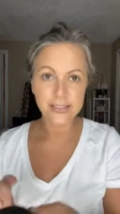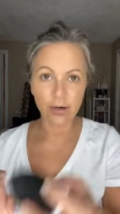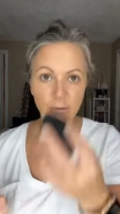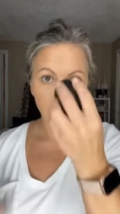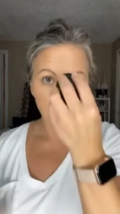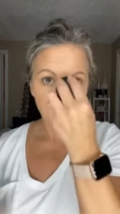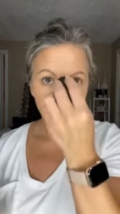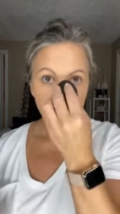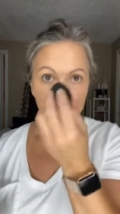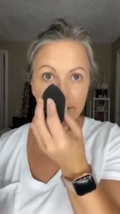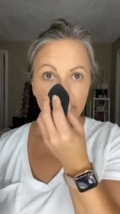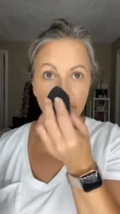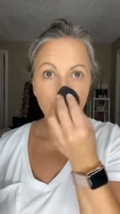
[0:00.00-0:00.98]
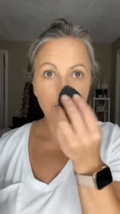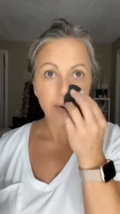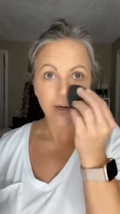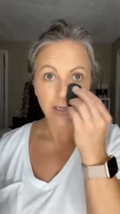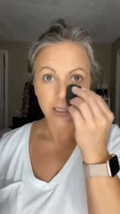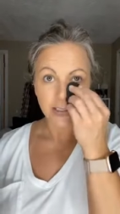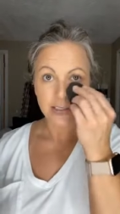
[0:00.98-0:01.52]
So the cool
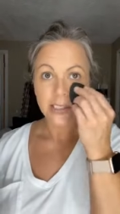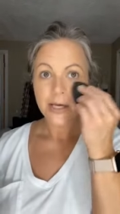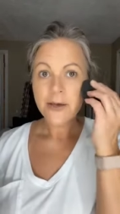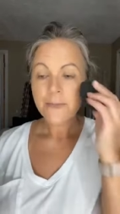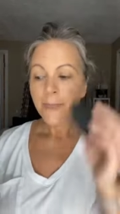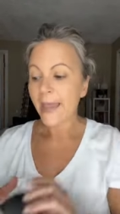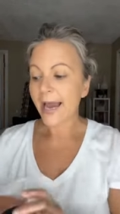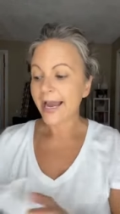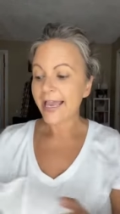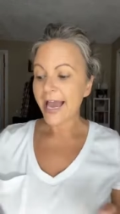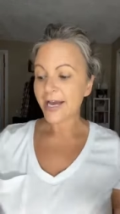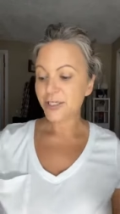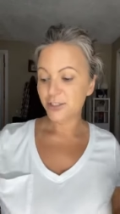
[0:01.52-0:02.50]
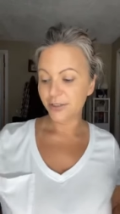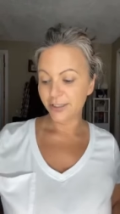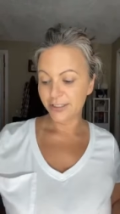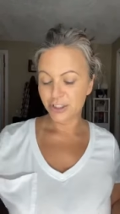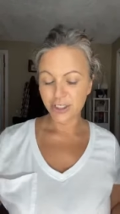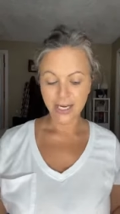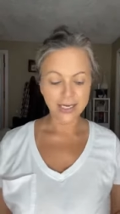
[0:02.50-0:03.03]
part is I actually
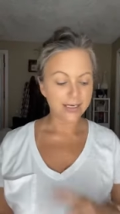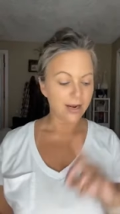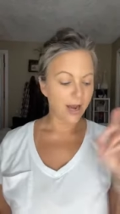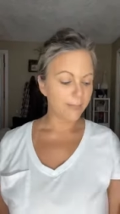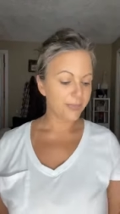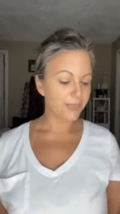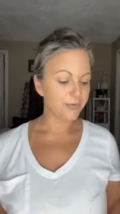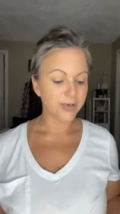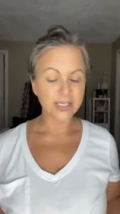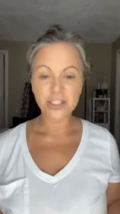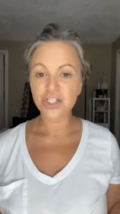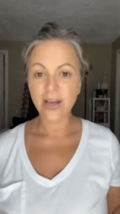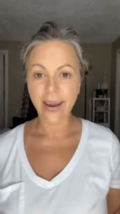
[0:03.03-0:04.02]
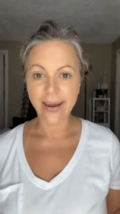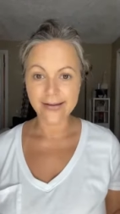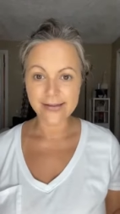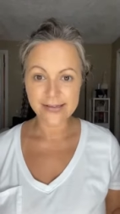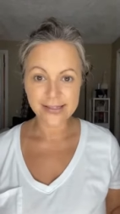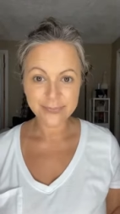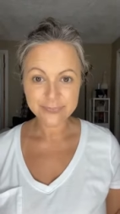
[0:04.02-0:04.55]
shaded up 3
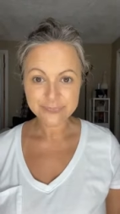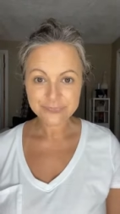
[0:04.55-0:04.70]
shades